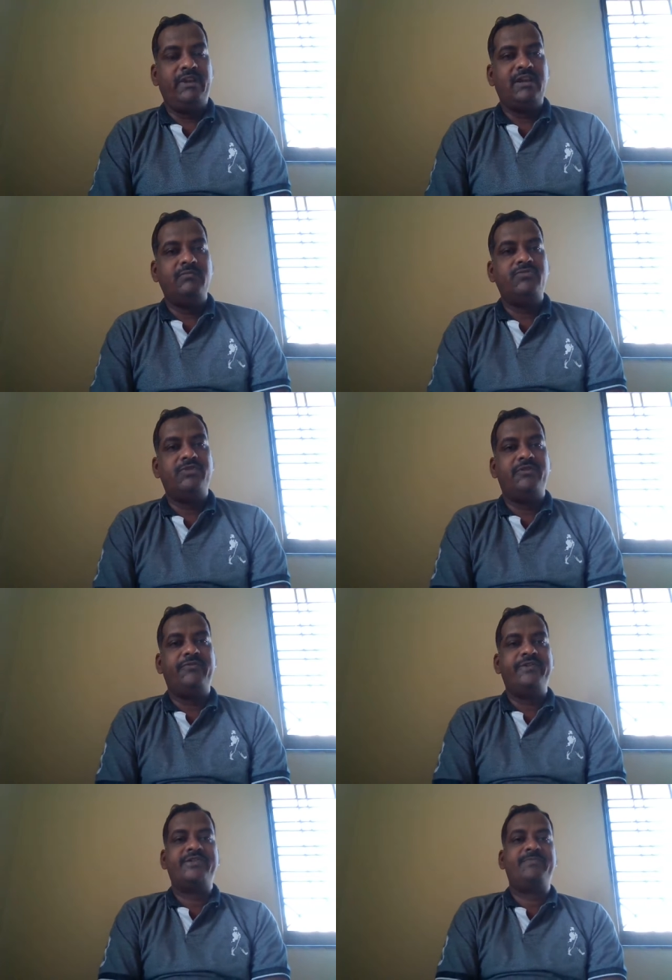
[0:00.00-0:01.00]
Welcome to the
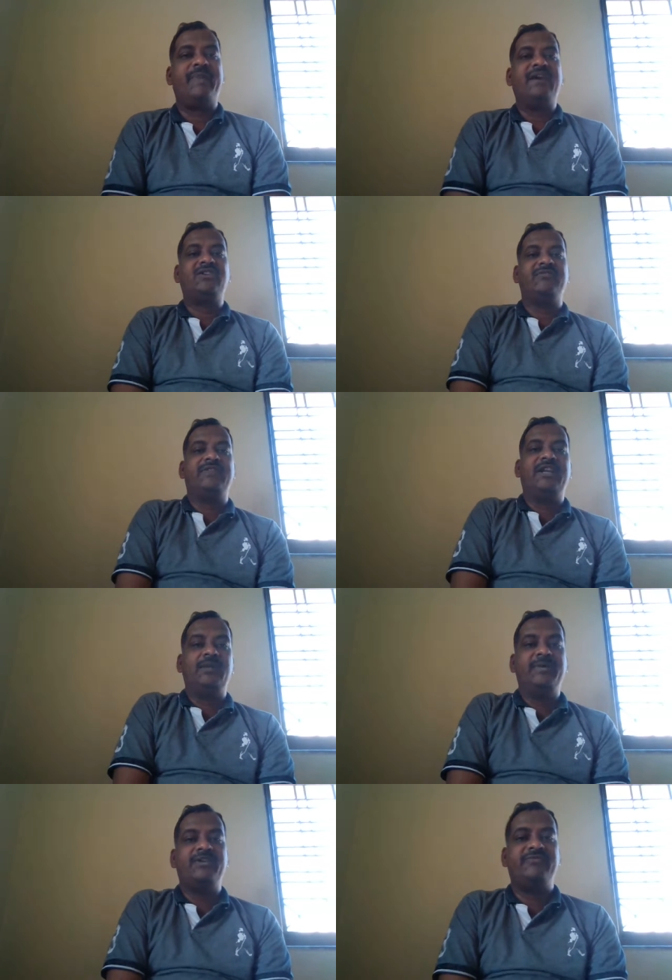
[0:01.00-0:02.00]
first part of the
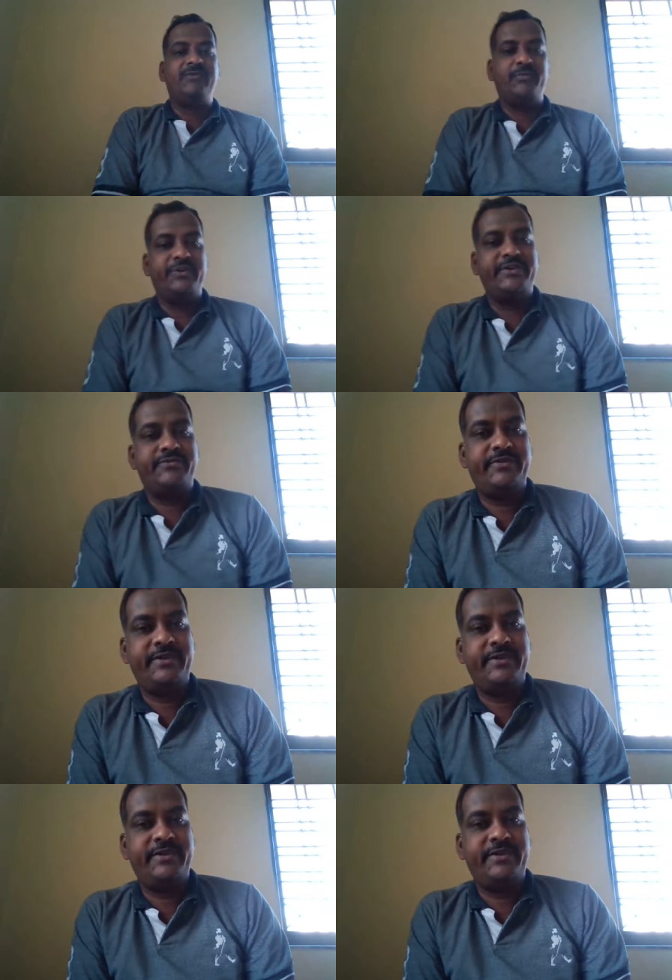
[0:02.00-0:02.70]
element of the poet.